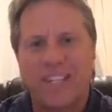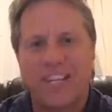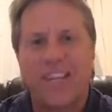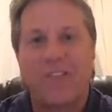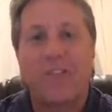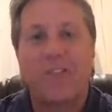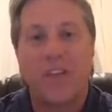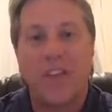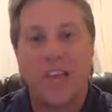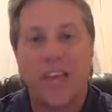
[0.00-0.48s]

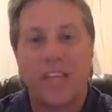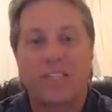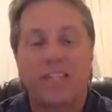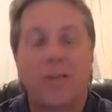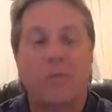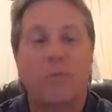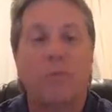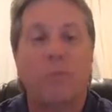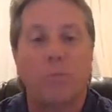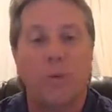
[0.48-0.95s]
in things
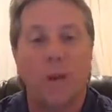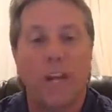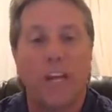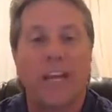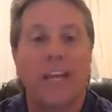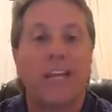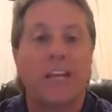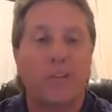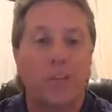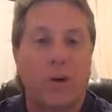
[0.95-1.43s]
that will
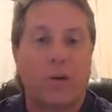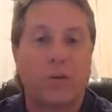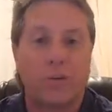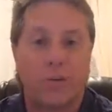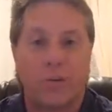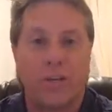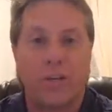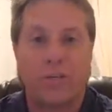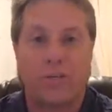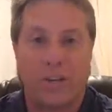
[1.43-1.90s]
bring eternal
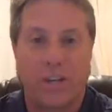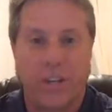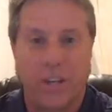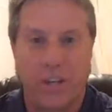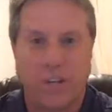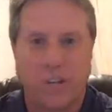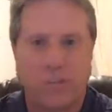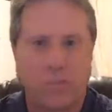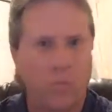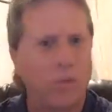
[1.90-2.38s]

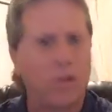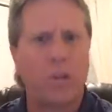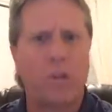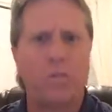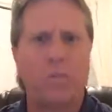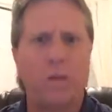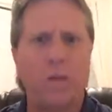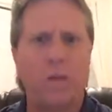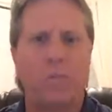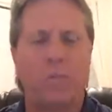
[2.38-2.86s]
dividends. What do
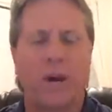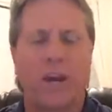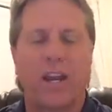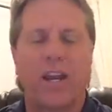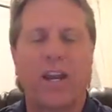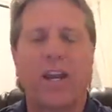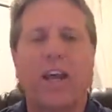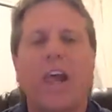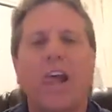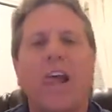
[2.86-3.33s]
you mean,
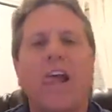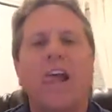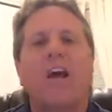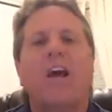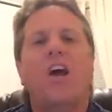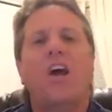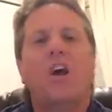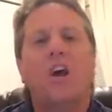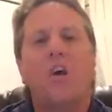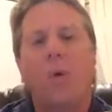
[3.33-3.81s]
buddy?
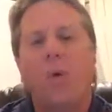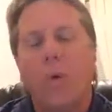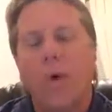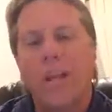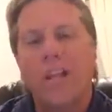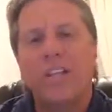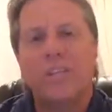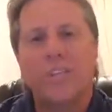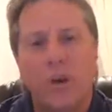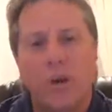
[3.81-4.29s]

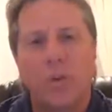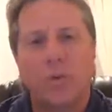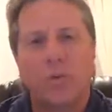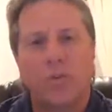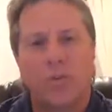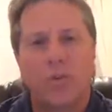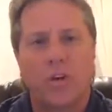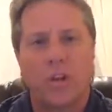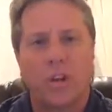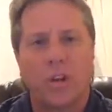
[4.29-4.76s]
Winning
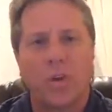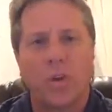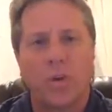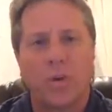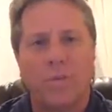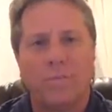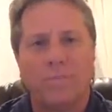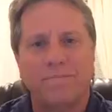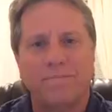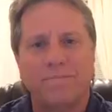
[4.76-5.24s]
souls for the
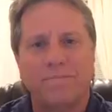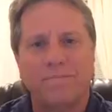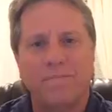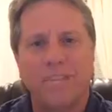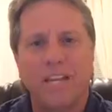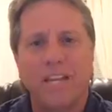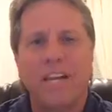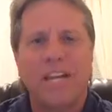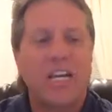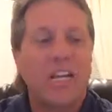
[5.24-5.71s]
Lord.
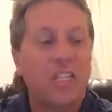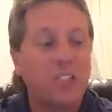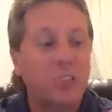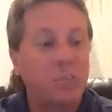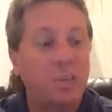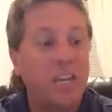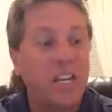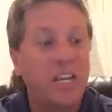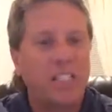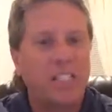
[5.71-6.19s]

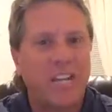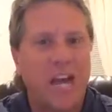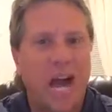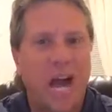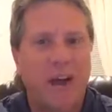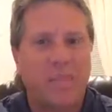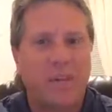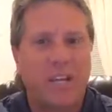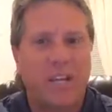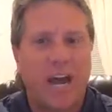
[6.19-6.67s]
Spending
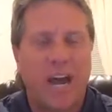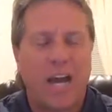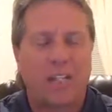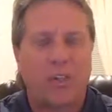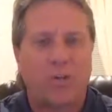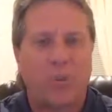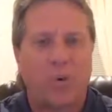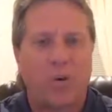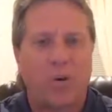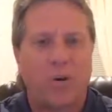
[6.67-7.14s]
time in
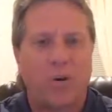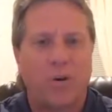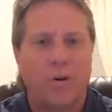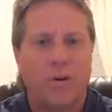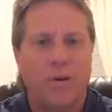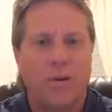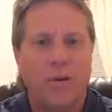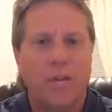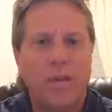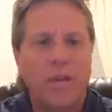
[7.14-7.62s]
God's
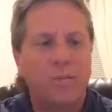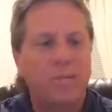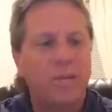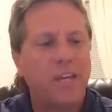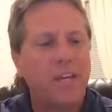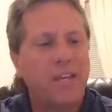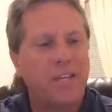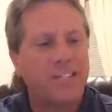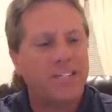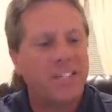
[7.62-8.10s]
Word.
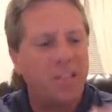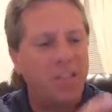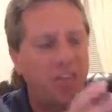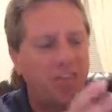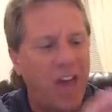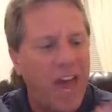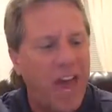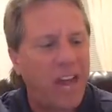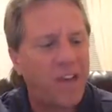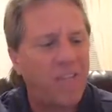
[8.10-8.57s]
Because
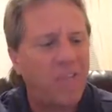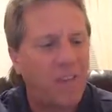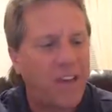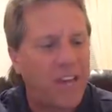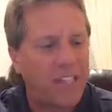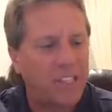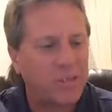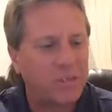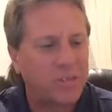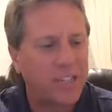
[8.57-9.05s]
that
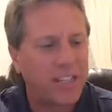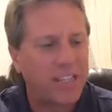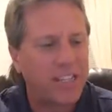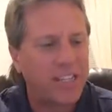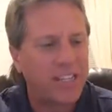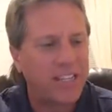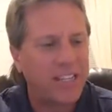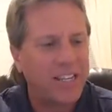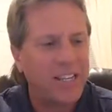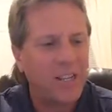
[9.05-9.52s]
investment,
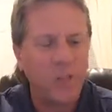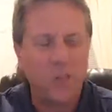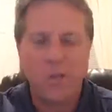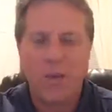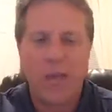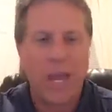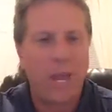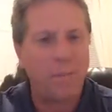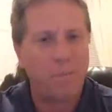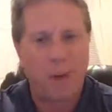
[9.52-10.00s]

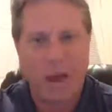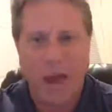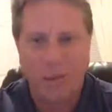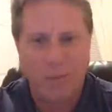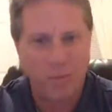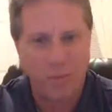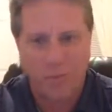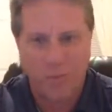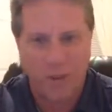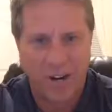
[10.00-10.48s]
you can't buy
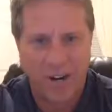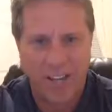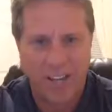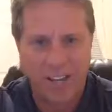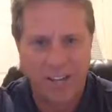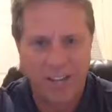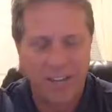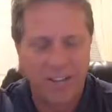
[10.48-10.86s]
with money.